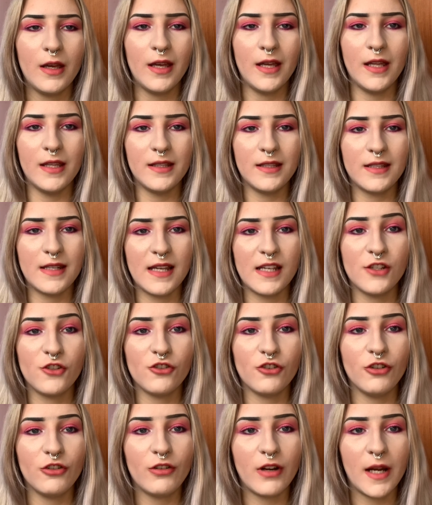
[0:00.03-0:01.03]
In today's
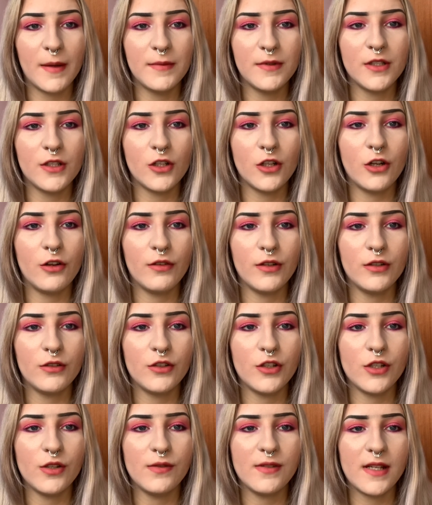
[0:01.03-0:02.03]
True Crime and Tutorial
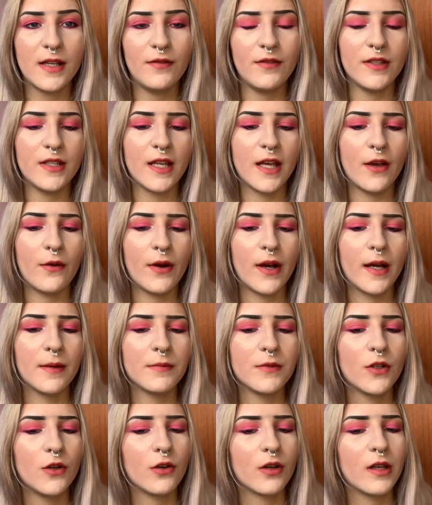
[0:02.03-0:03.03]
Tuesday video, I'm
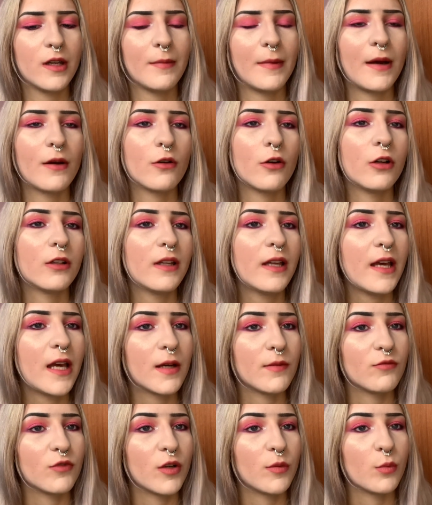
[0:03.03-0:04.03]
talking about Colette
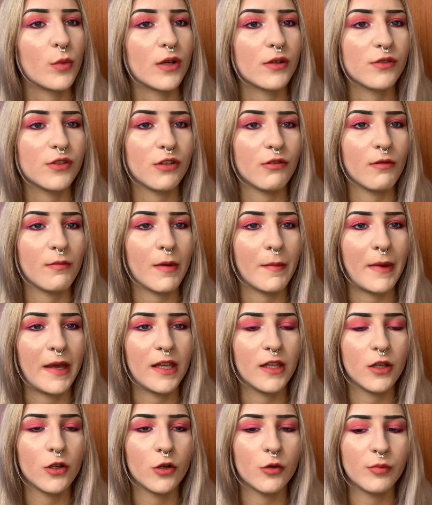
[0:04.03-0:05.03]
Aram whilst doing my
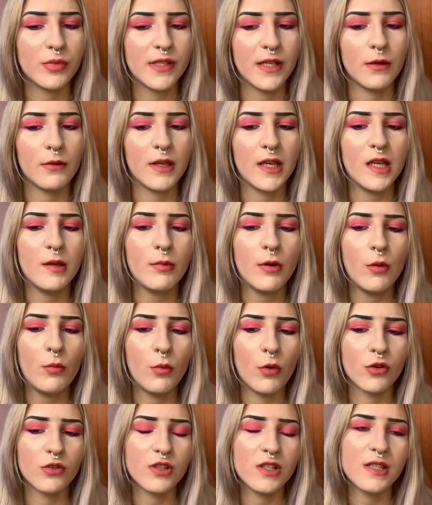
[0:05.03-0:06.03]
makeup, so keep on
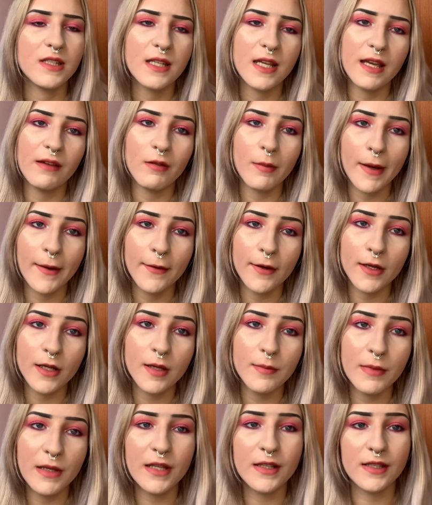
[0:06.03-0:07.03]
watching to hear about her
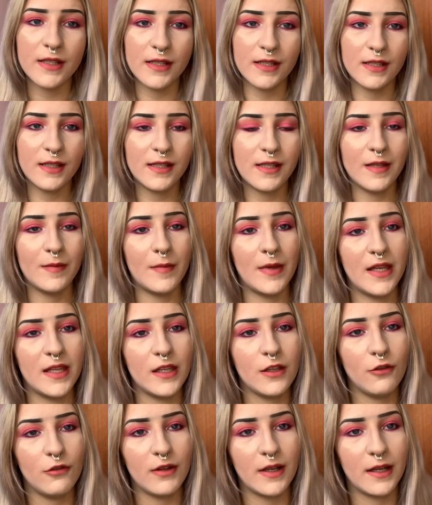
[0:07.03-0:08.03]
murder and see me
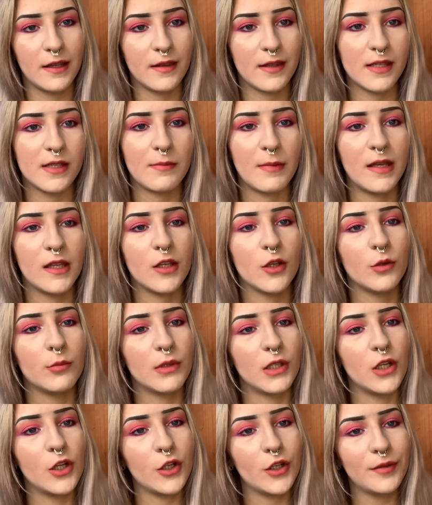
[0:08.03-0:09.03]
create this makeup
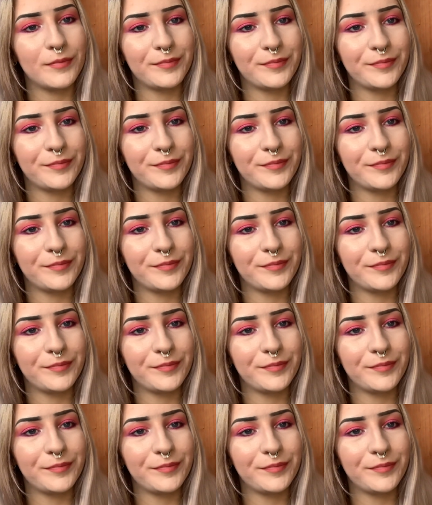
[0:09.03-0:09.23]
look.